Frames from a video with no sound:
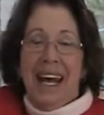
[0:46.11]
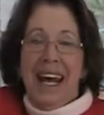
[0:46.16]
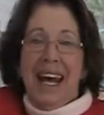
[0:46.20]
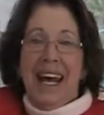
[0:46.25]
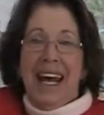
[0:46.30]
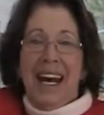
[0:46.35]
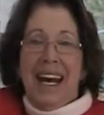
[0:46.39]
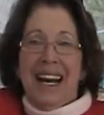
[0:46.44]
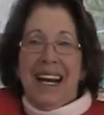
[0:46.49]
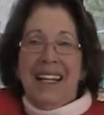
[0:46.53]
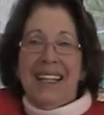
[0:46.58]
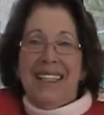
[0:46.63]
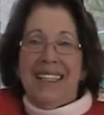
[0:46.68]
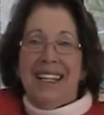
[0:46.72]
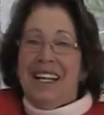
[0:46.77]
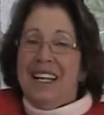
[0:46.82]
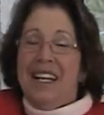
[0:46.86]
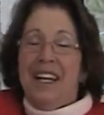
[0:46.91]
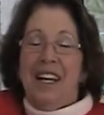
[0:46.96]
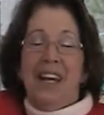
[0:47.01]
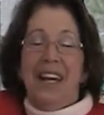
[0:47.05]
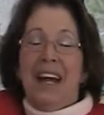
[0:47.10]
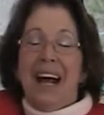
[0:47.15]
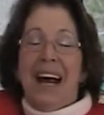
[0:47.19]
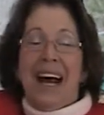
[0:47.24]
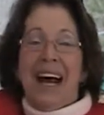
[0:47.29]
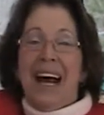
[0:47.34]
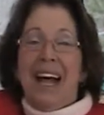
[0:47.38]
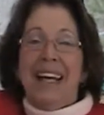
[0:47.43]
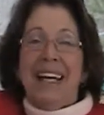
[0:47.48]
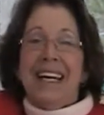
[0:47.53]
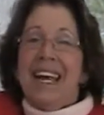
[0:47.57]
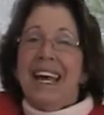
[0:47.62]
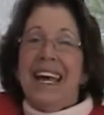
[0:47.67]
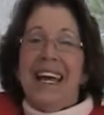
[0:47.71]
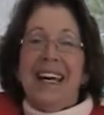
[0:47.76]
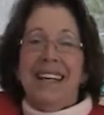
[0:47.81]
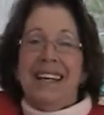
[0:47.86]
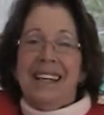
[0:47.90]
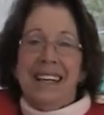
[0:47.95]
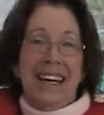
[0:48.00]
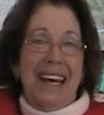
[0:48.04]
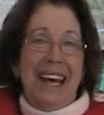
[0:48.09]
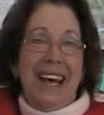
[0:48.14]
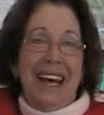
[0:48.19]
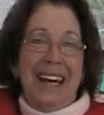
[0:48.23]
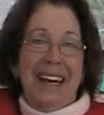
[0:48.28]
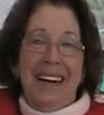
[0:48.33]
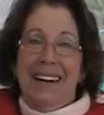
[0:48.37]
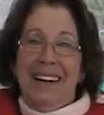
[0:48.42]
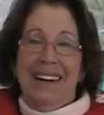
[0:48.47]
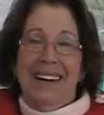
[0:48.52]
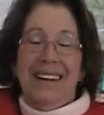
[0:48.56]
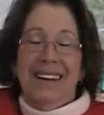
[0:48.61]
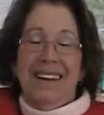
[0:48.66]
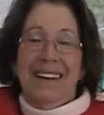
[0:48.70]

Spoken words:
and I said, I can't get